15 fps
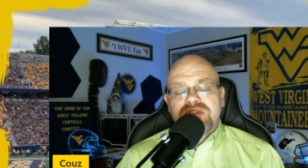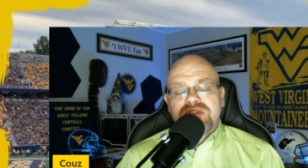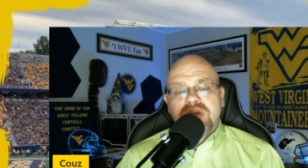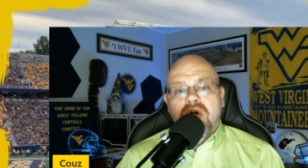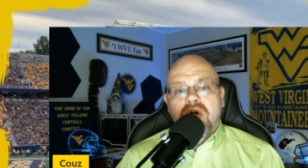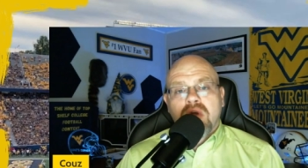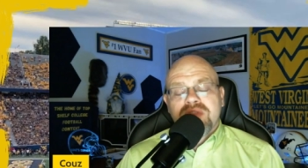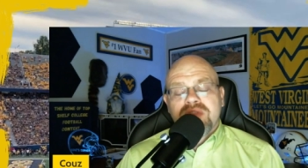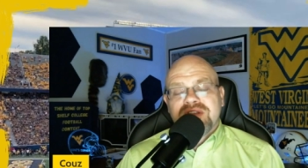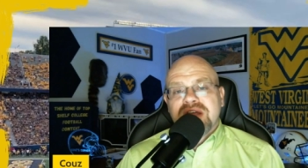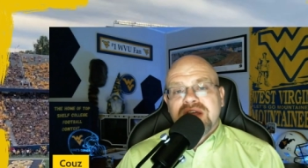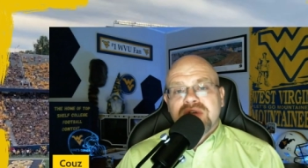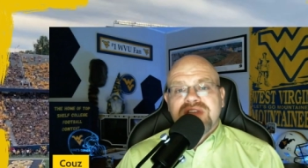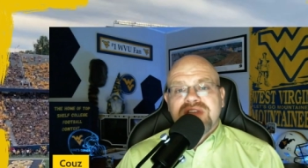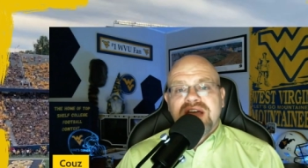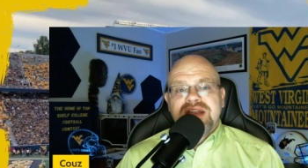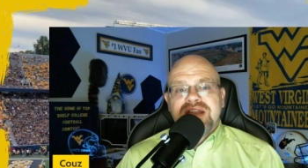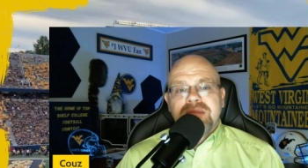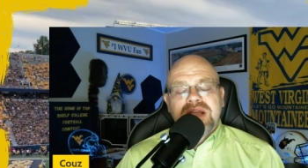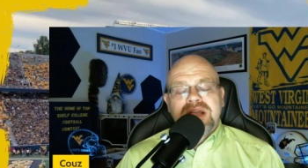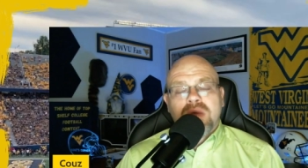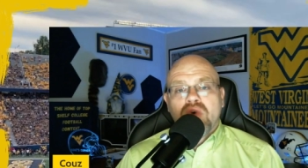It's a heart with a dollar sign in
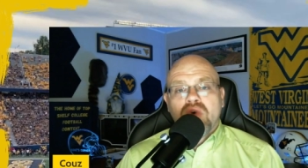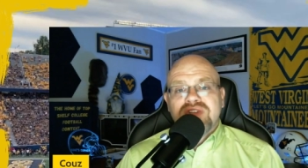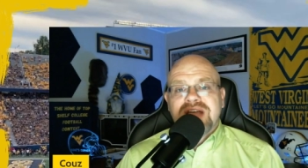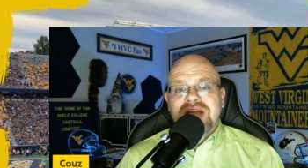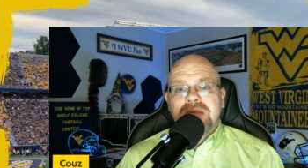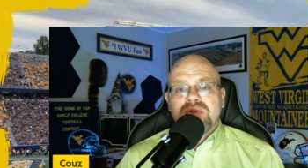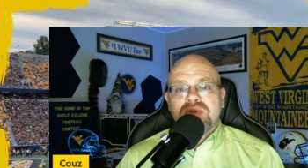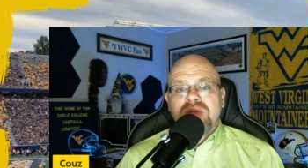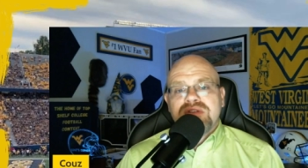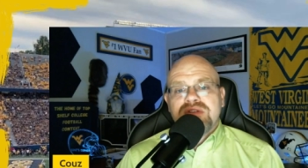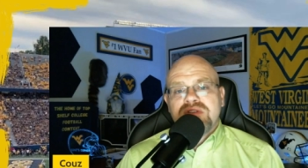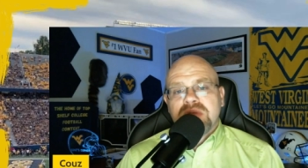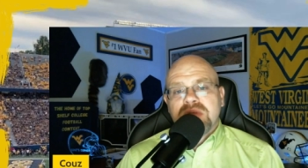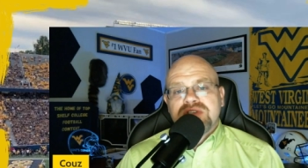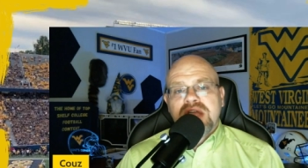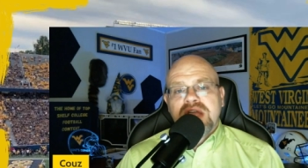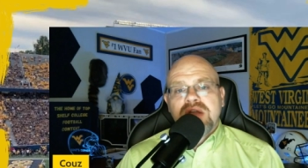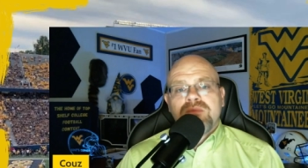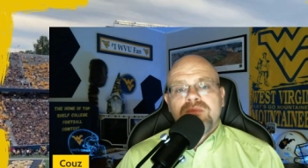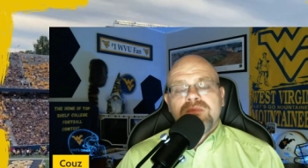it. Make a one-time donation to my channel.